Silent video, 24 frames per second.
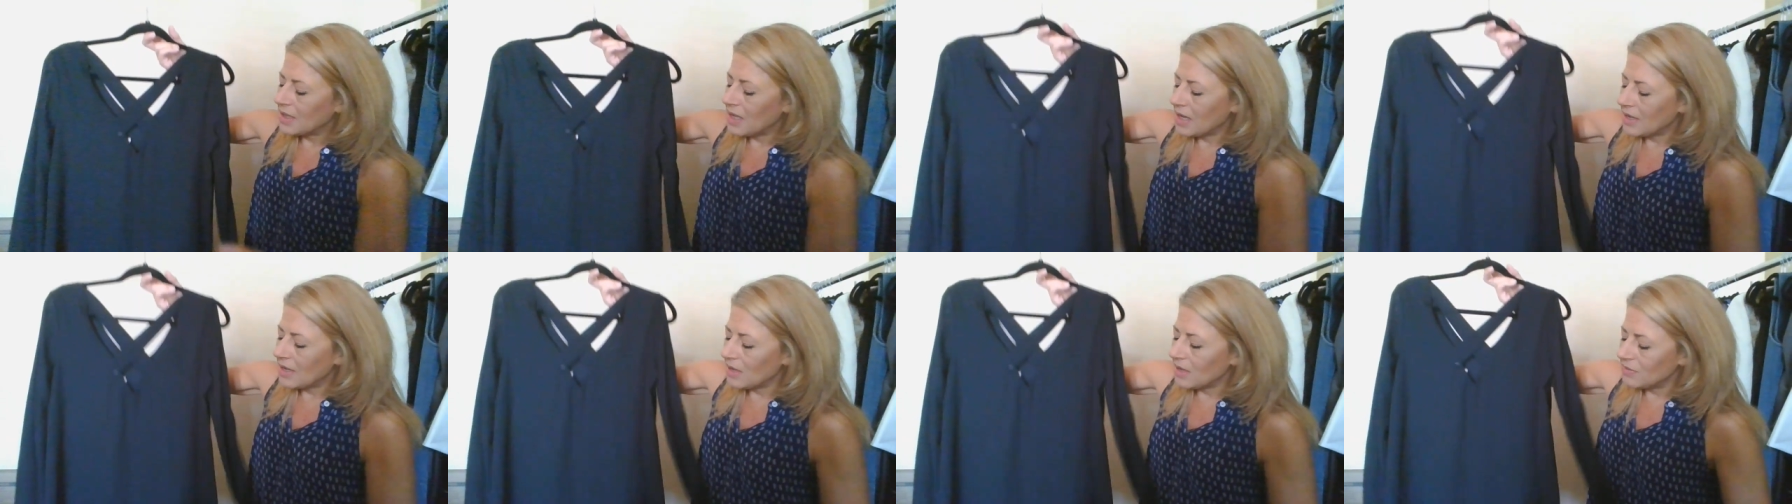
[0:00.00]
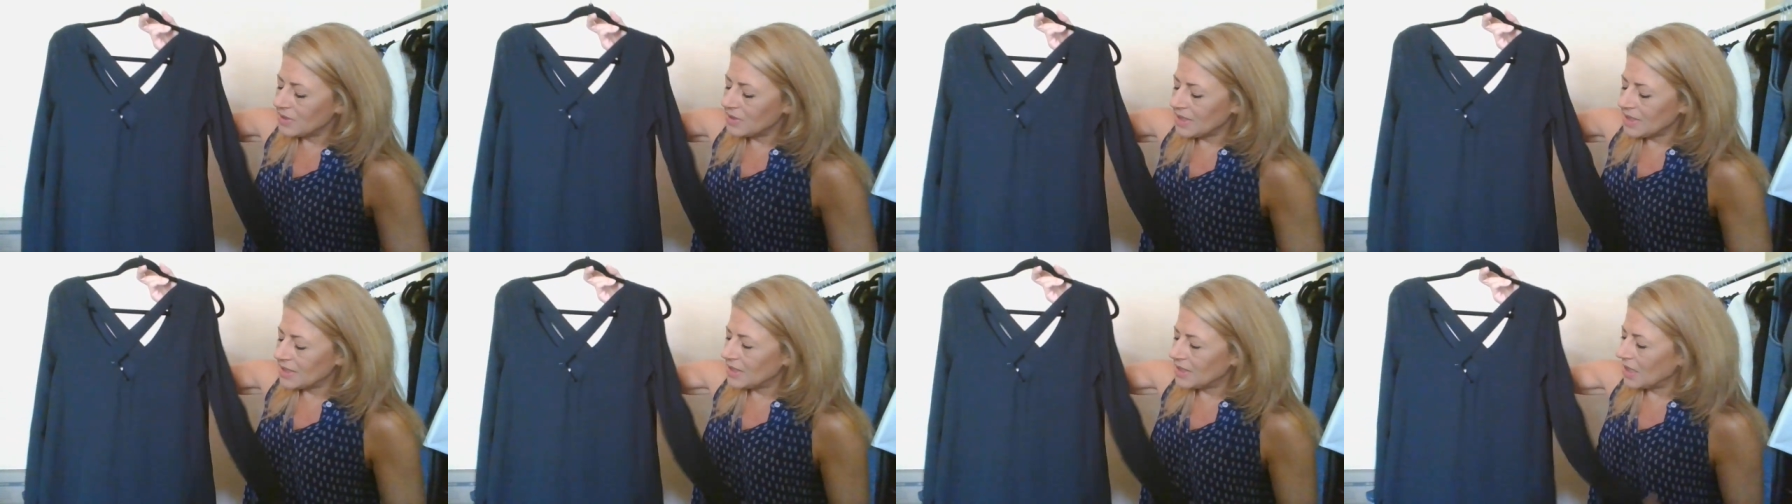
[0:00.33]

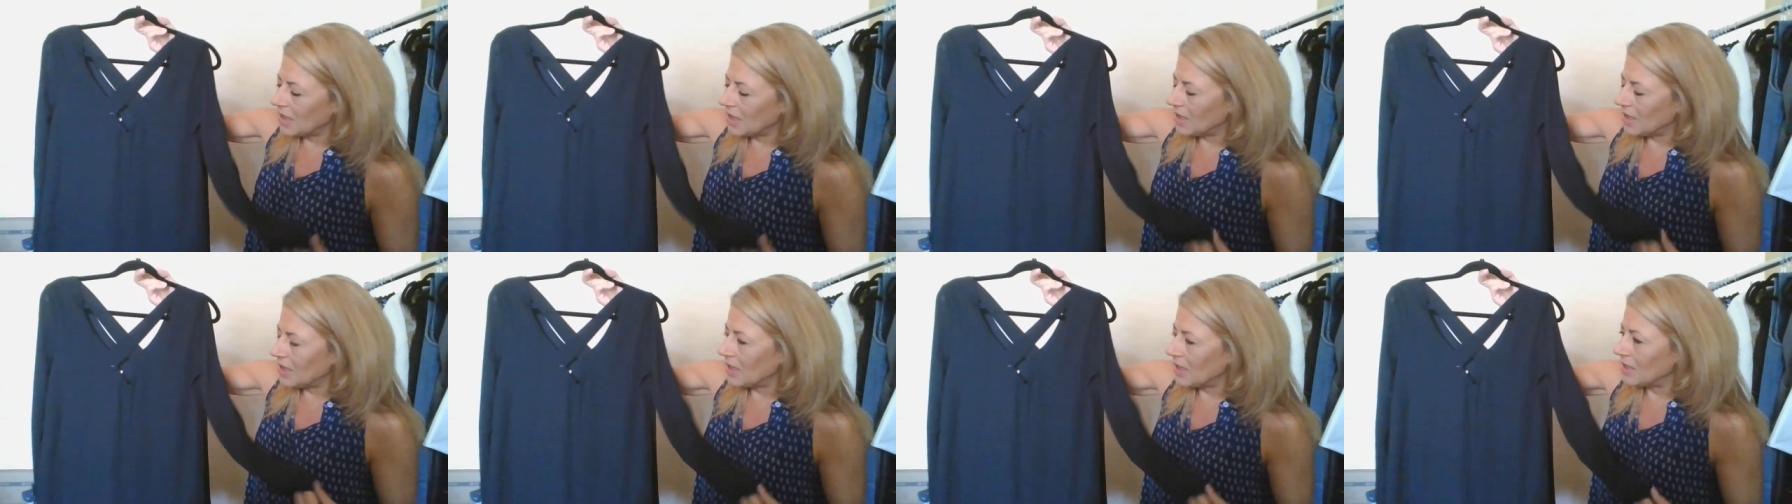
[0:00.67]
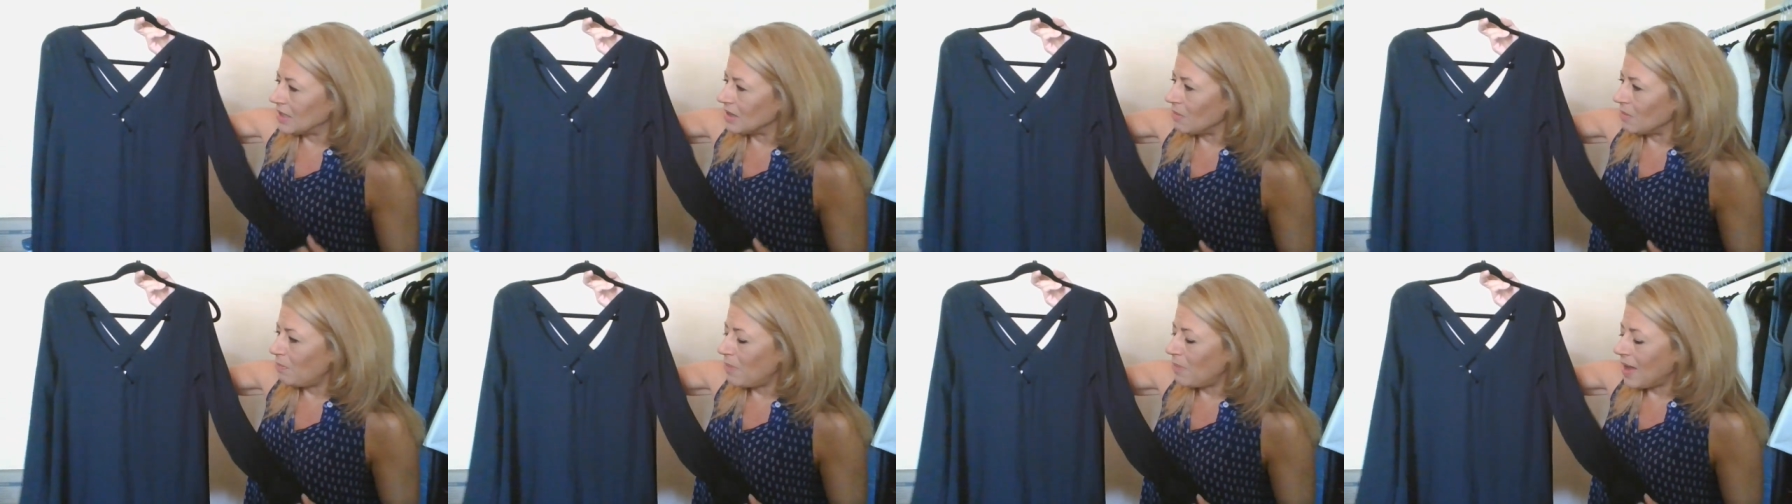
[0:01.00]
cutout detailing
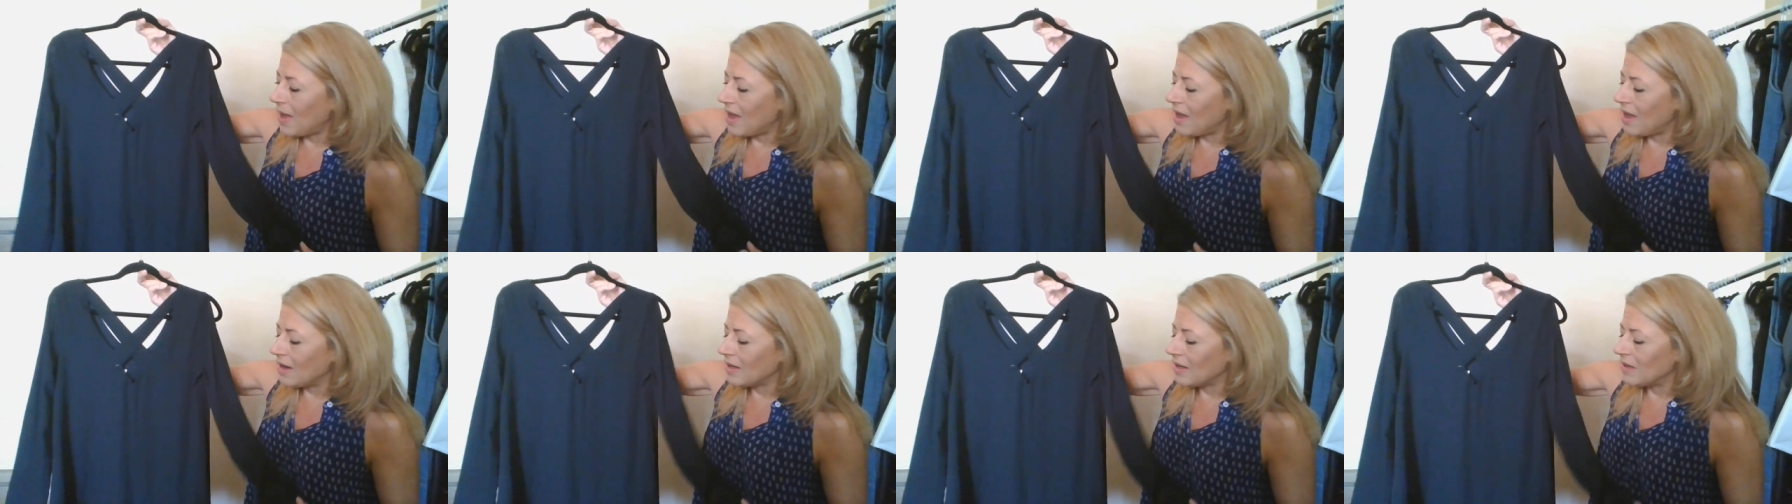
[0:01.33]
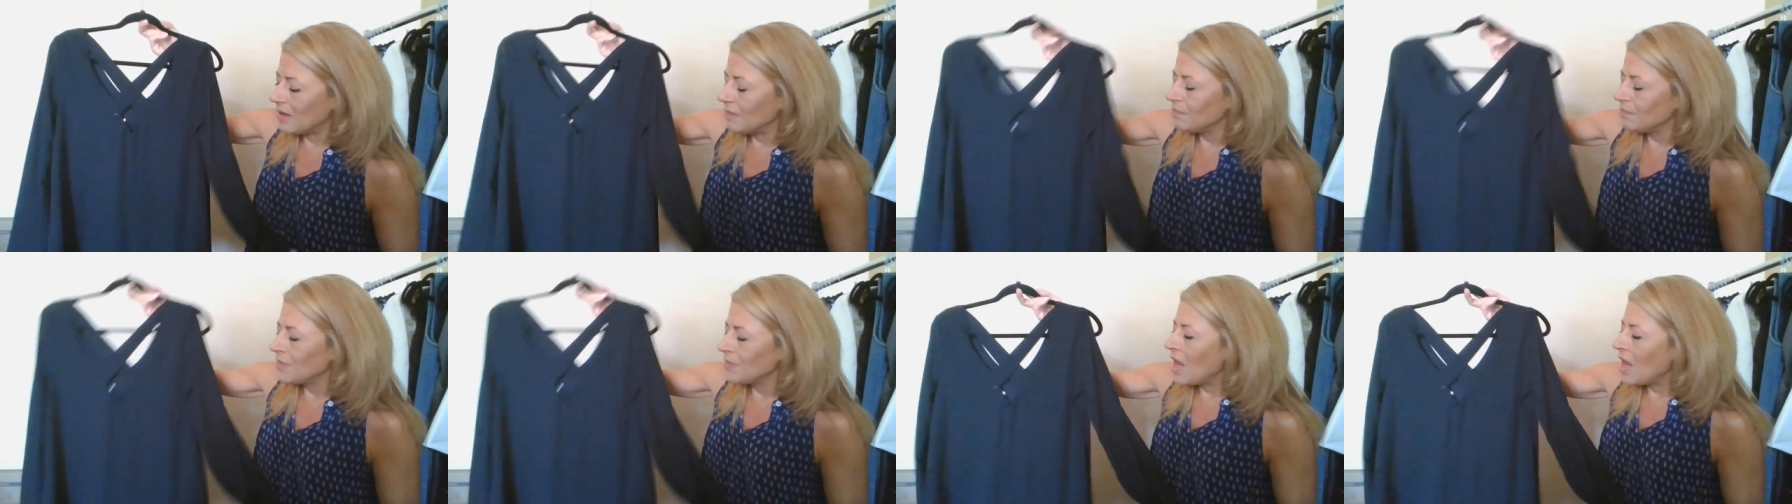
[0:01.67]
in the back.